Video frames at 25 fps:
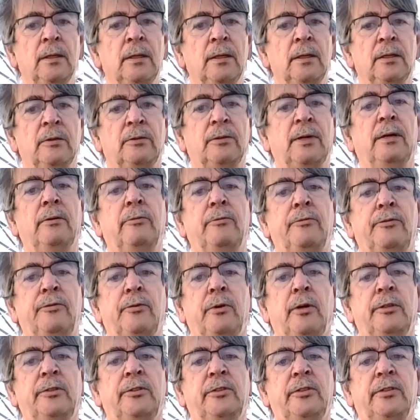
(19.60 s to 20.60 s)
Ground
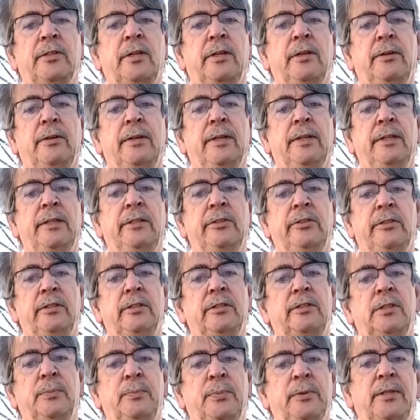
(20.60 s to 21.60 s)
frosts are easier
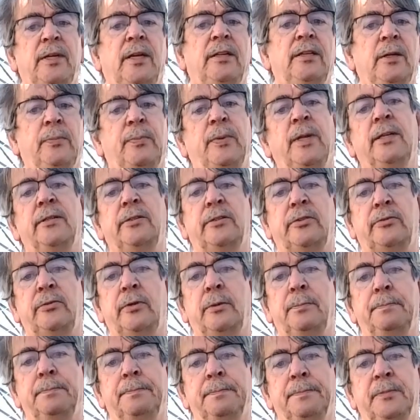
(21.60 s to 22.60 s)
to protect your plants
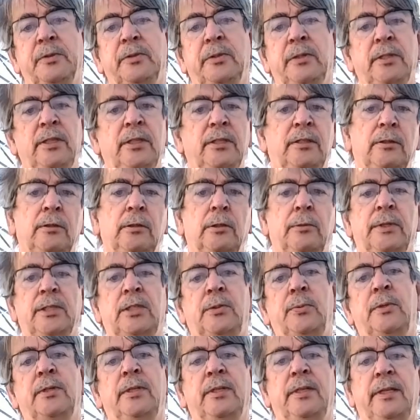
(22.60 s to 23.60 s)
from, so you need to know
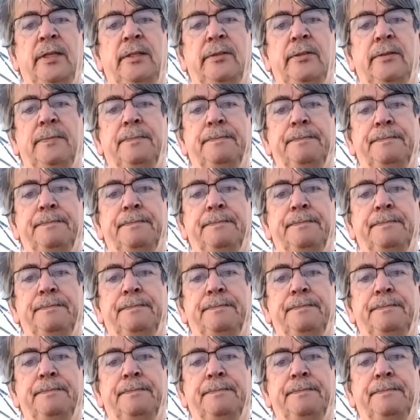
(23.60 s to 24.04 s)
which one it is.